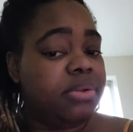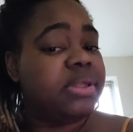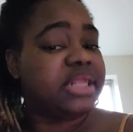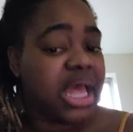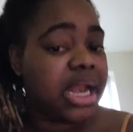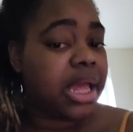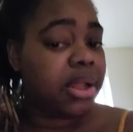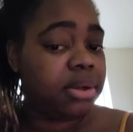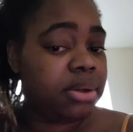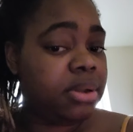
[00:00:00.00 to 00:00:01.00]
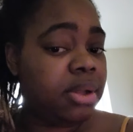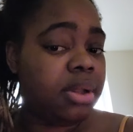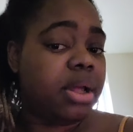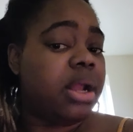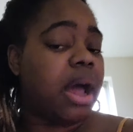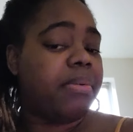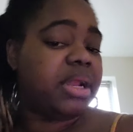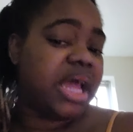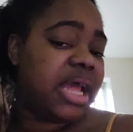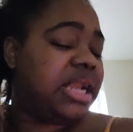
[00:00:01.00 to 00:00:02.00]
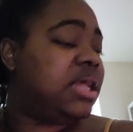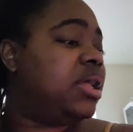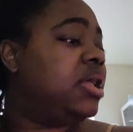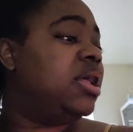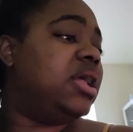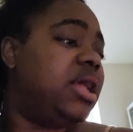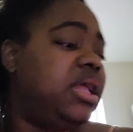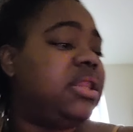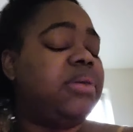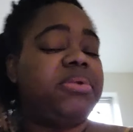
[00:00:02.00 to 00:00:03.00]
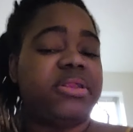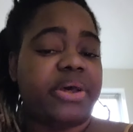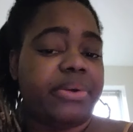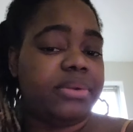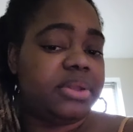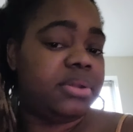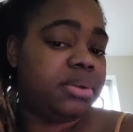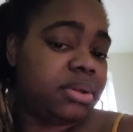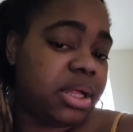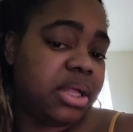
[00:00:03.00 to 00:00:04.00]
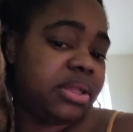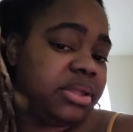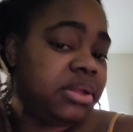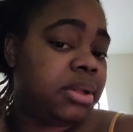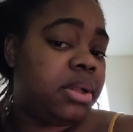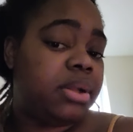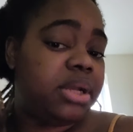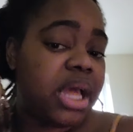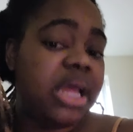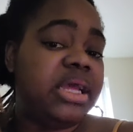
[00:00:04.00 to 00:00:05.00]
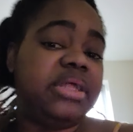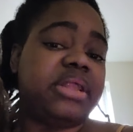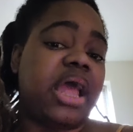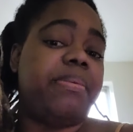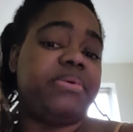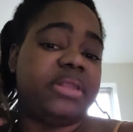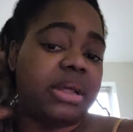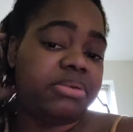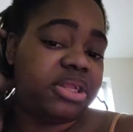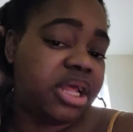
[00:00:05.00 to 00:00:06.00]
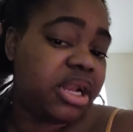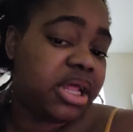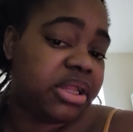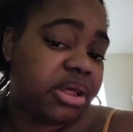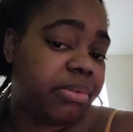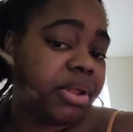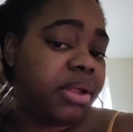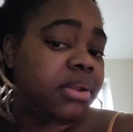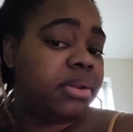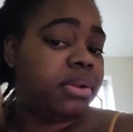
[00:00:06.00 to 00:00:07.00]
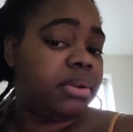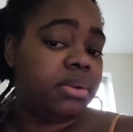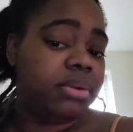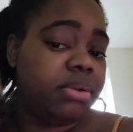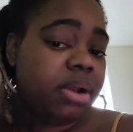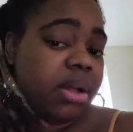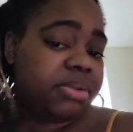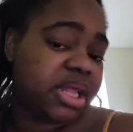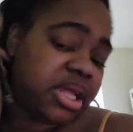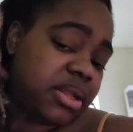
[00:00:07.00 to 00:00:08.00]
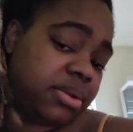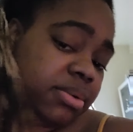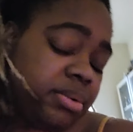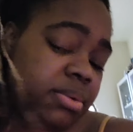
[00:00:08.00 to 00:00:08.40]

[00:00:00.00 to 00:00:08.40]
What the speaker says: You can say that. And I would gladly eat them desserts. Because that is a perception and a theory. You know what I'm saying?